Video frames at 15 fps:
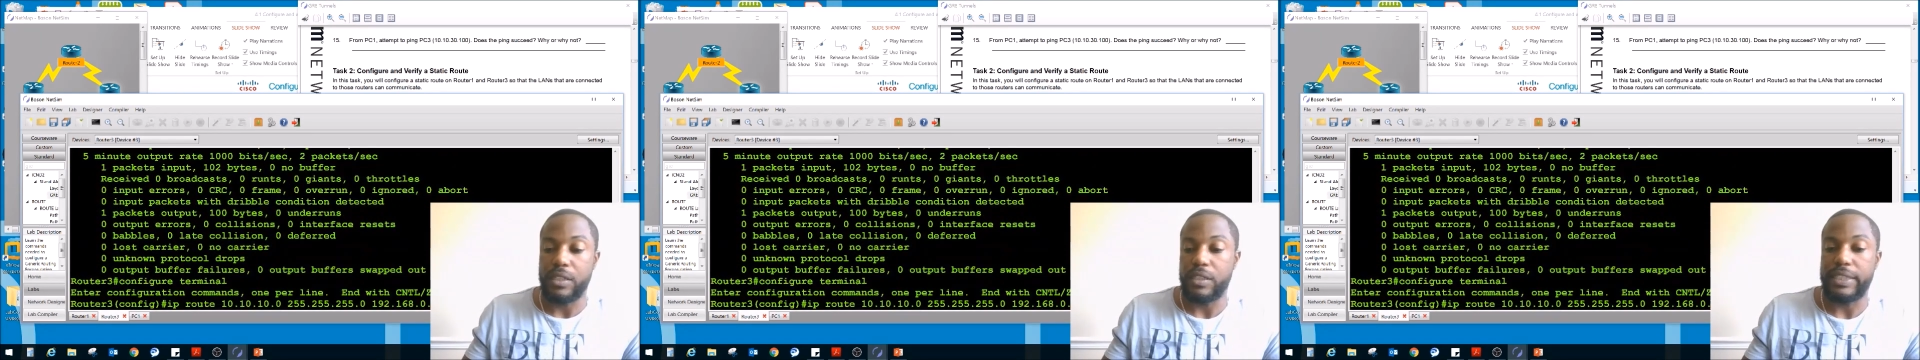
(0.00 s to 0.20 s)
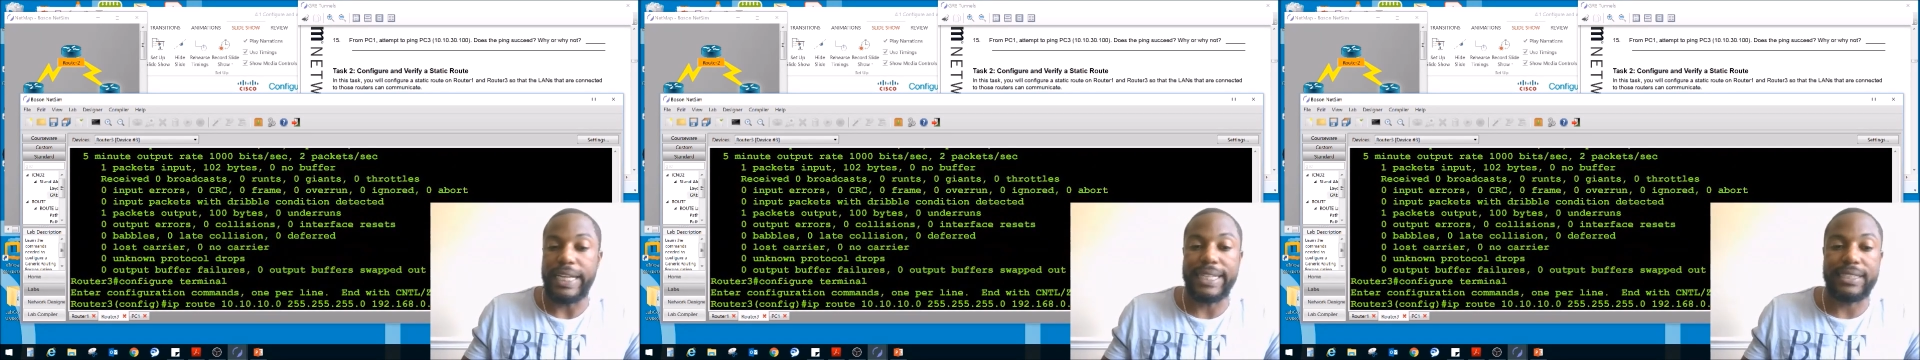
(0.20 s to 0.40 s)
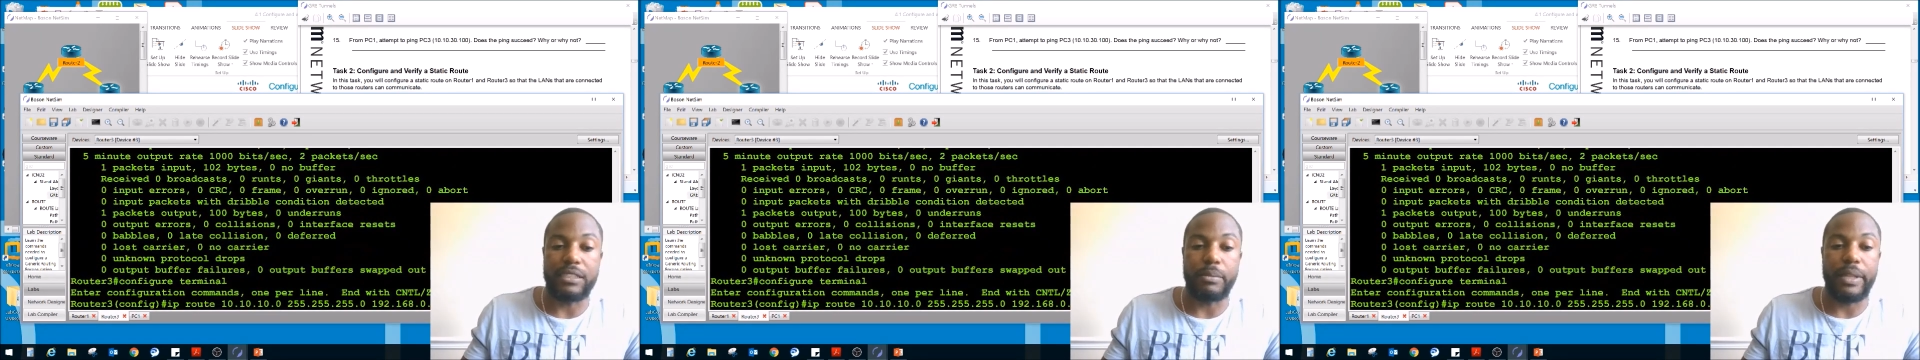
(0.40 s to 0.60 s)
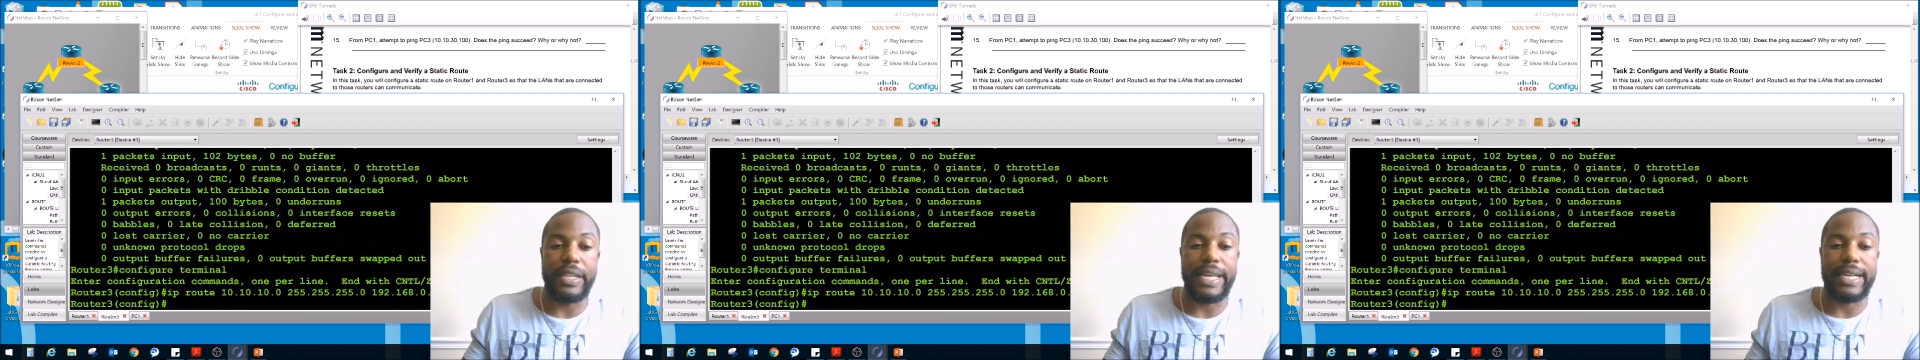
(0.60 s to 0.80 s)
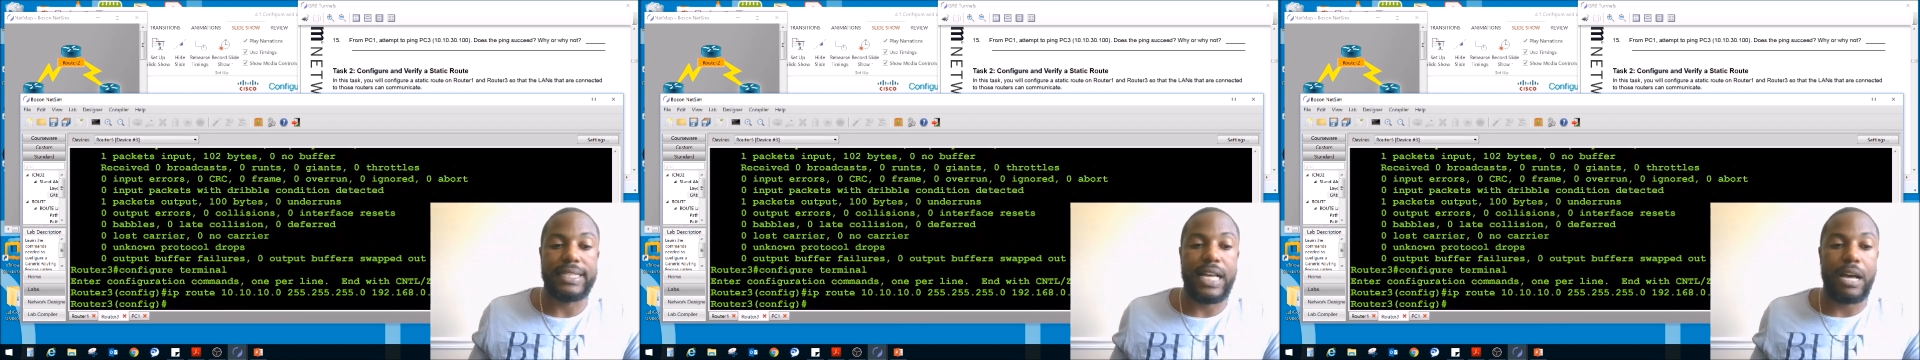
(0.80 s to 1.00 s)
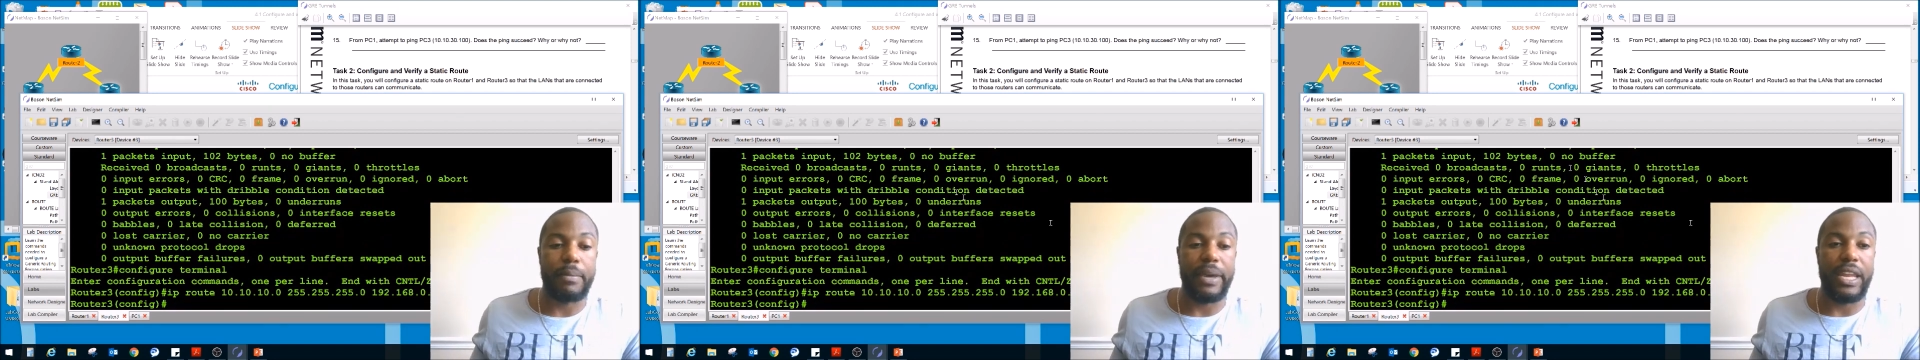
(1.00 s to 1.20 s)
That's going to be the next hop.